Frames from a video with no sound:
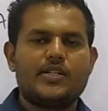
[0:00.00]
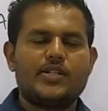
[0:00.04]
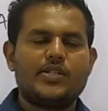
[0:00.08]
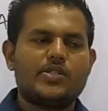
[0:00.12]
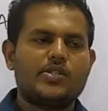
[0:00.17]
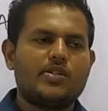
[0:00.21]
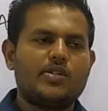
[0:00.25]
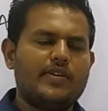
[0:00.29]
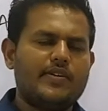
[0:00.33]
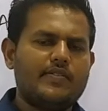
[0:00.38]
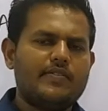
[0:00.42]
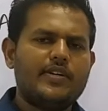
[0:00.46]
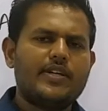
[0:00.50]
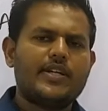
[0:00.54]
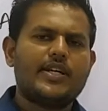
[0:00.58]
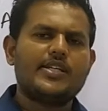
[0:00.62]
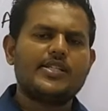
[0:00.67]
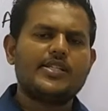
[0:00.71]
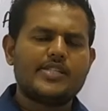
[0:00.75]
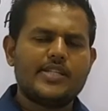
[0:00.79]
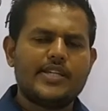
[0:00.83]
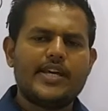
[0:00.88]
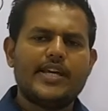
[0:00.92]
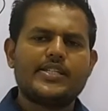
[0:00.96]
So when we
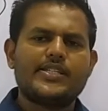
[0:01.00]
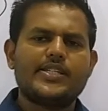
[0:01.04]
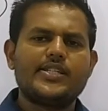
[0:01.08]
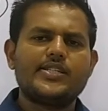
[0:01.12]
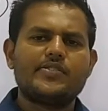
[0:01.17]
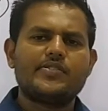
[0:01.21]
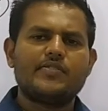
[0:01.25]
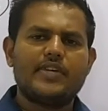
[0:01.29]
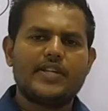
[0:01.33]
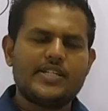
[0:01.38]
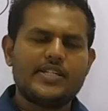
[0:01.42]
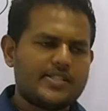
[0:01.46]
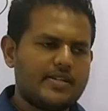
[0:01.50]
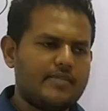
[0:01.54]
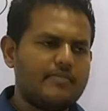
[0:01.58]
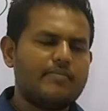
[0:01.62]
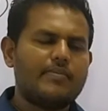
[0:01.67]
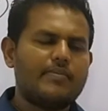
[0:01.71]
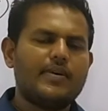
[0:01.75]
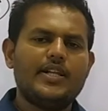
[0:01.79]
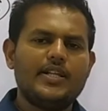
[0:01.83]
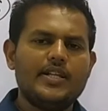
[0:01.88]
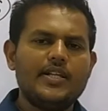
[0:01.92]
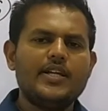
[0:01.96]
consider acids, very
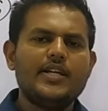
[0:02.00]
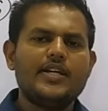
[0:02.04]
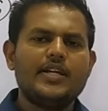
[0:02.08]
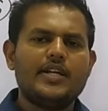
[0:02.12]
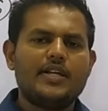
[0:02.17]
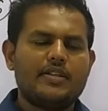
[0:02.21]
simple.